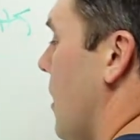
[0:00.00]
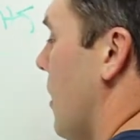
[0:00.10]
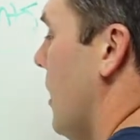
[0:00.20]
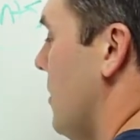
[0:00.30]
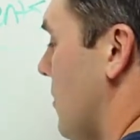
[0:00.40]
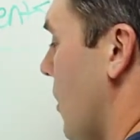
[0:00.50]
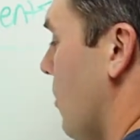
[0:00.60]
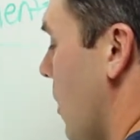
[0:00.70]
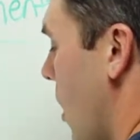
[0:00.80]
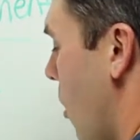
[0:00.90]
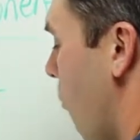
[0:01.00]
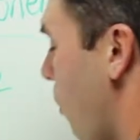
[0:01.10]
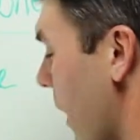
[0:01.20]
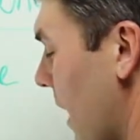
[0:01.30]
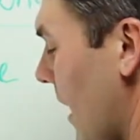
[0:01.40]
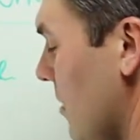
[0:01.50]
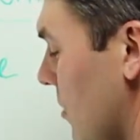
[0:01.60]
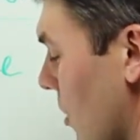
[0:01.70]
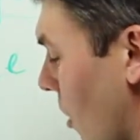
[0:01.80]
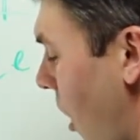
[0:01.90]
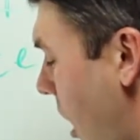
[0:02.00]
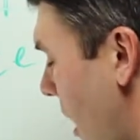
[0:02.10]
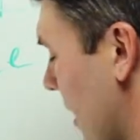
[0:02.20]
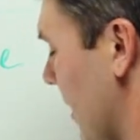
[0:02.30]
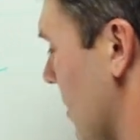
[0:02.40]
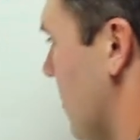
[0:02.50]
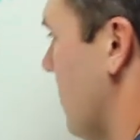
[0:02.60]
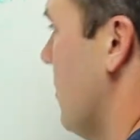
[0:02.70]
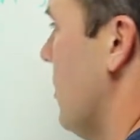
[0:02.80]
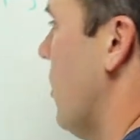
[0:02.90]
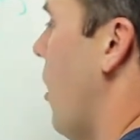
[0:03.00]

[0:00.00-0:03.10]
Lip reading: All right, so what is your audience? Your